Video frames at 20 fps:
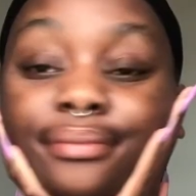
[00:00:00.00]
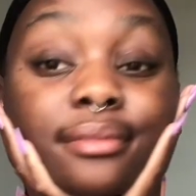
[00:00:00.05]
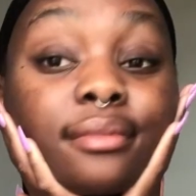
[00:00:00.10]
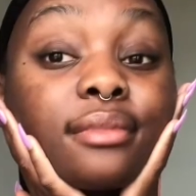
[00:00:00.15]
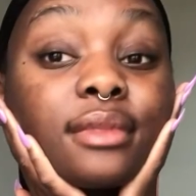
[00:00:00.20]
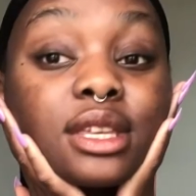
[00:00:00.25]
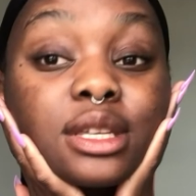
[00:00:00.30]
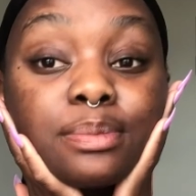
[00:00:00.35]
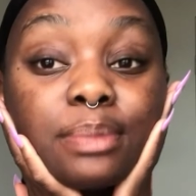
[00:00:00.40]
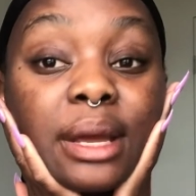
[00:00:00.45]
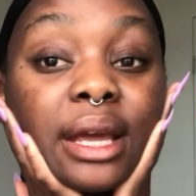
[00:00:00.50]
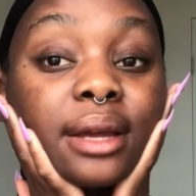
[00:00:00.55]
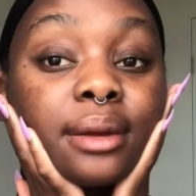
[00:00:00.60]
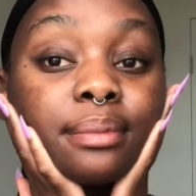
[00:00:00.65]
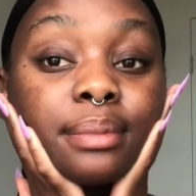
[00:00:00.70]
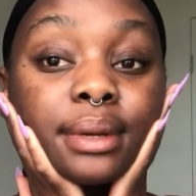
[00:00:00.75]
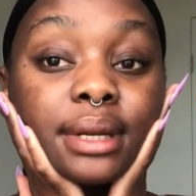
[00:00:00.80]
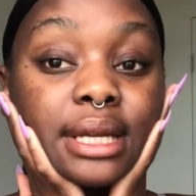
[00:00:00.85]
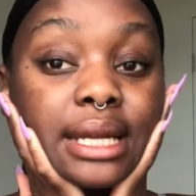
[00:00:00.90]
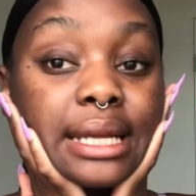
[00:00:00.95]
this
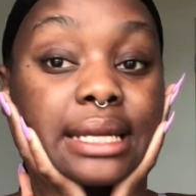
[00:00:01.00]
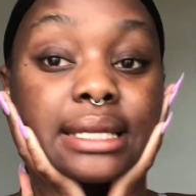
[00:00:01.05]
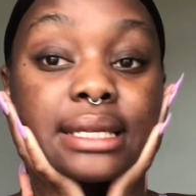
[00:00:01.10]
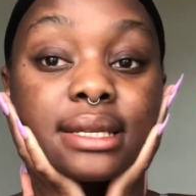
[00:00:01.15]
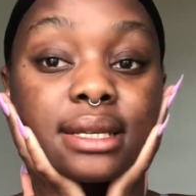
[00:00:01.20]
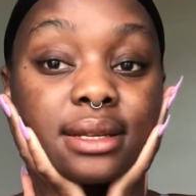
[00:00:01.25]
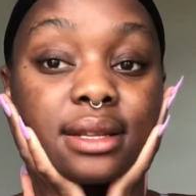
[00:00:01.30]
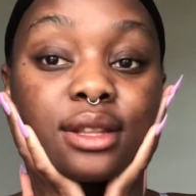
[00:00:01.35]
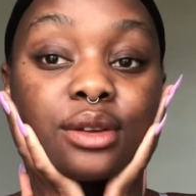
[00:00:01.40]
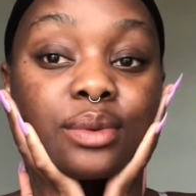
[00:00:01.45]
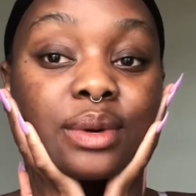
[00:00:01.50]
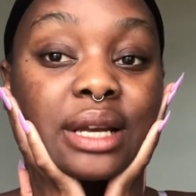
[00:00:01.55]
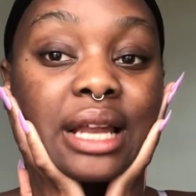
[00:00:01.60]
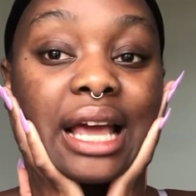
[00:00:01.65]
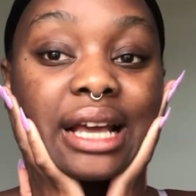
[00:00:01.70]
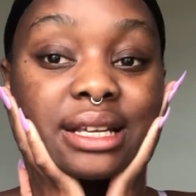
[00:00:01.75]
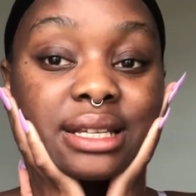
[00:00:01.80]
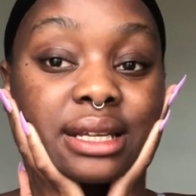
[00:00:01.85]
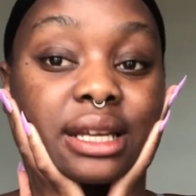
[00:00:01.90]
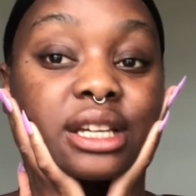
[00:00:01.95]
babe needs the
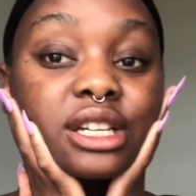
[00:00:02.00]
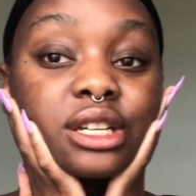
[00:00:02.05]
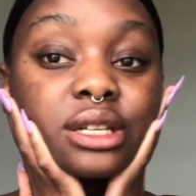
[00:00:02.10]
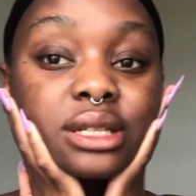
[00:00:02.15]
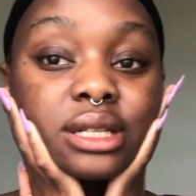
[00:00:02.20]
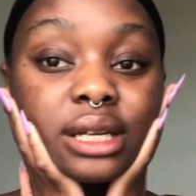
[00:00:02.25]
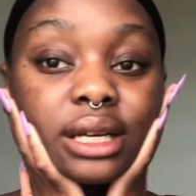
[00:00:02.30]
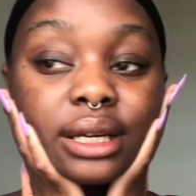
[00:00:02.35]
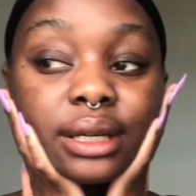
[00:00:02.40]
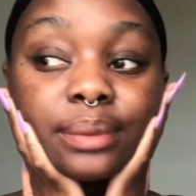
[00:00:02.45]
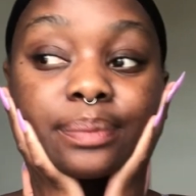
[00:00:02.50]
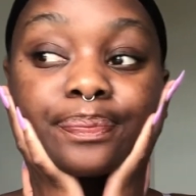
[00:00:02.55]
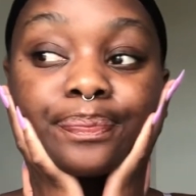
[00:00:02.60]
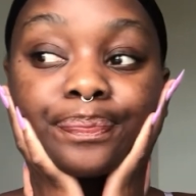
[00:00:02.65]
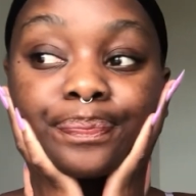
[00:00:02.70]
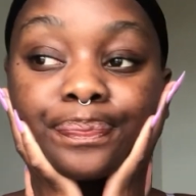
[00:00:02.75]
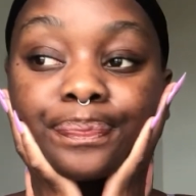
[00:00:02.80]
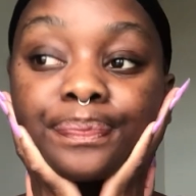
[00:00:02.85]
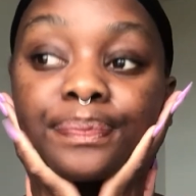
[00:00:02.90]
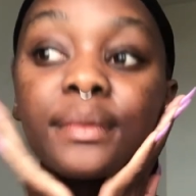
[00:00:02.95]
relaxation
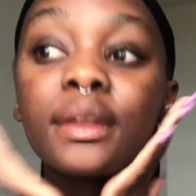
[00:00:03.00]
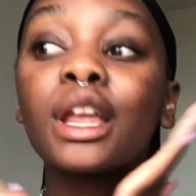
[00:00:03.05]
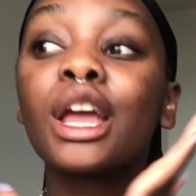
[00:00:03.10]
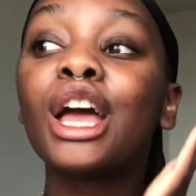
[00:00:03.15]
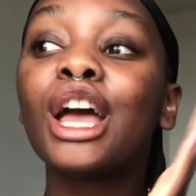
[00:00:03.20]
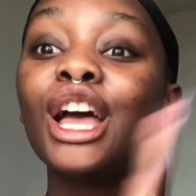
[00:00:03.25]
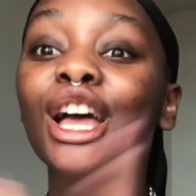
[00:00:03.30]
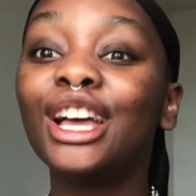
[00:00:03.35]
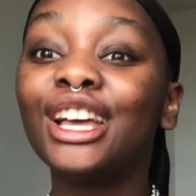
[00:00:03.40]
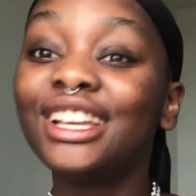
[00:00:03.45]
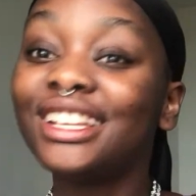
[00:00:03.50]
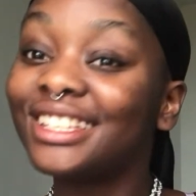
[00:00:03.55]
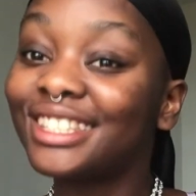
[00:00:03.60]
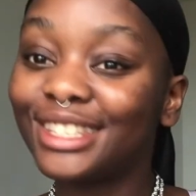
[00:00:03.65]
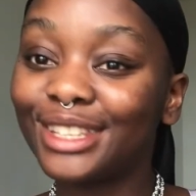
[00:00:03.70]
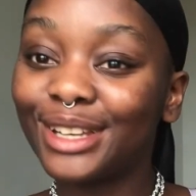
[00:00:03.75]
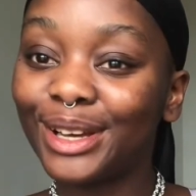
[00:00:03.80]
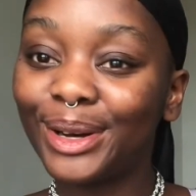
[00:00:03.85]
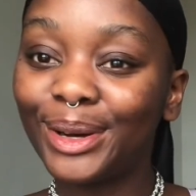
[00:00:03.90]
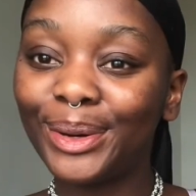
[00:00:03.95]
time.
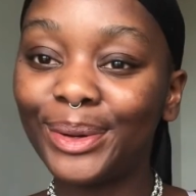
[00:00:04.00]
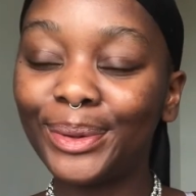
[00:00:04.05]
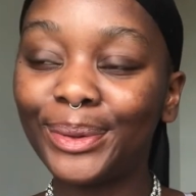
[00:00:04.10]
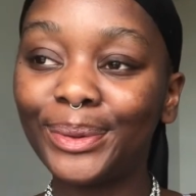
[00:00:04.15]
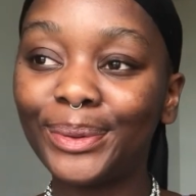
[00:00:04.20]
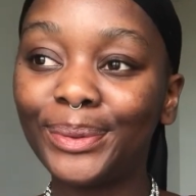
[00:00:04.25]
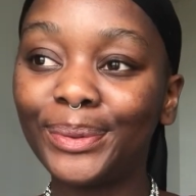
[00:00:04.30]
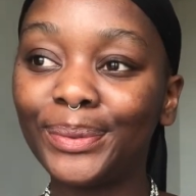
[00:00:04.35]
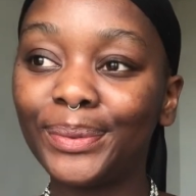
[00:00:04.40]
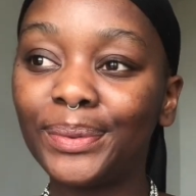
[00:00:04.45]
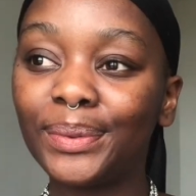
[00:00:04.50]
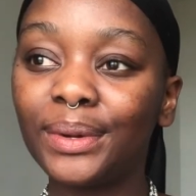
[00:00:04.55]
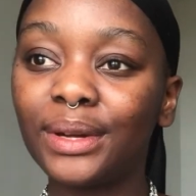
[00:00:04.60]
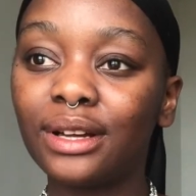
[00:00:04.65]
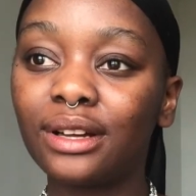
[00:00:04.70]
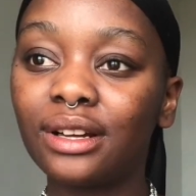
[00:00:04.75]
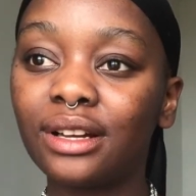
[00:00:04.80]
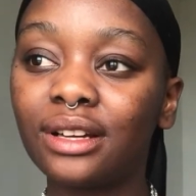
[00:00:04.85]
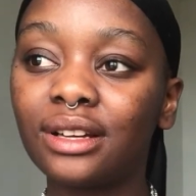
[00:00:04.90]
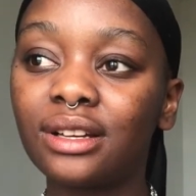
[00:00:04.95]
So
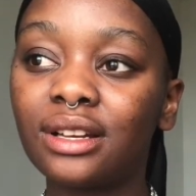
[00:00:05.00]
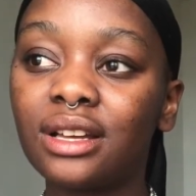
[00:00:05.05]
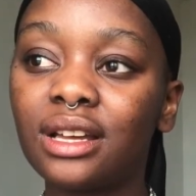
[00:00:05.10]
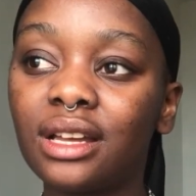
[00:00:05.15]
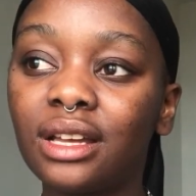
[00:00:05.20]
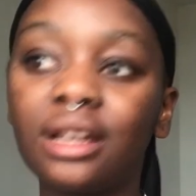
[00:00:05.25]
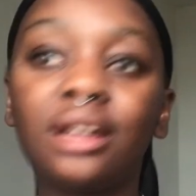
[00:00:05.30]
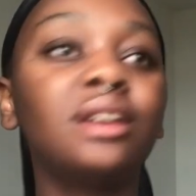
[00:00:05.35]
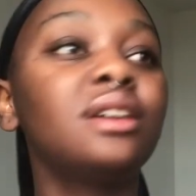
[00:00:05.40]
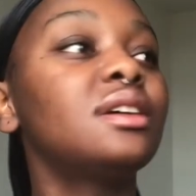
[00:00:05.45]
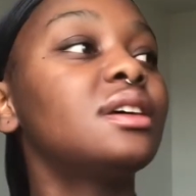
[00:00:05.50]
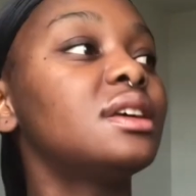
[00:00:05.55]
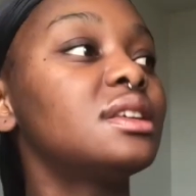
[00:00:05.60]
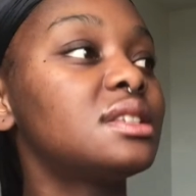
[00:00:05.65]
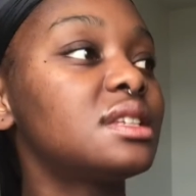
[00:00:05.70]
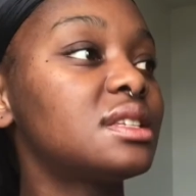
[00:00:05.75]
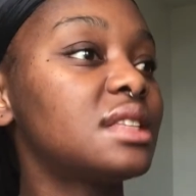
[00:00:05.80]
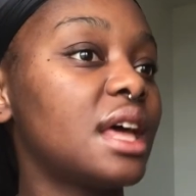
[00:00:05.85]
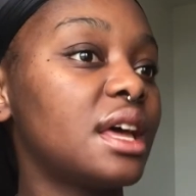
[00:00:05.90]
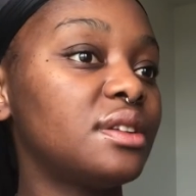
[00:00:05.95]
is this
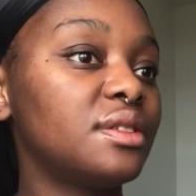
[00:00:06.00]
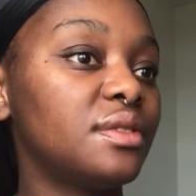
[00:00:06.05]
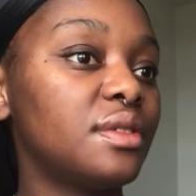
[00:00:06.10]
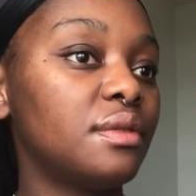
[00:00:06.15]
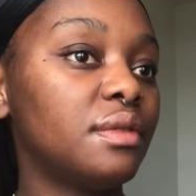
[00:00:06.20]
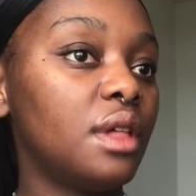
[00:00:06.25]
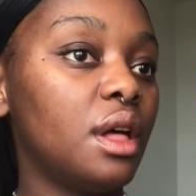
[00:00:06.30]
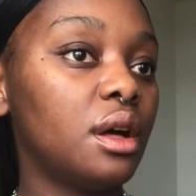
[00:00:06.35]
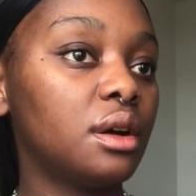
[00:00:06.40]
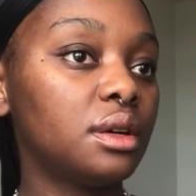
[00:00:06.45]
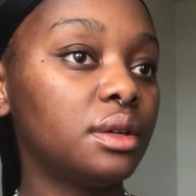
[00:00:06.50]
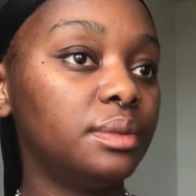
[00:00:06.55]
the end of the vlog?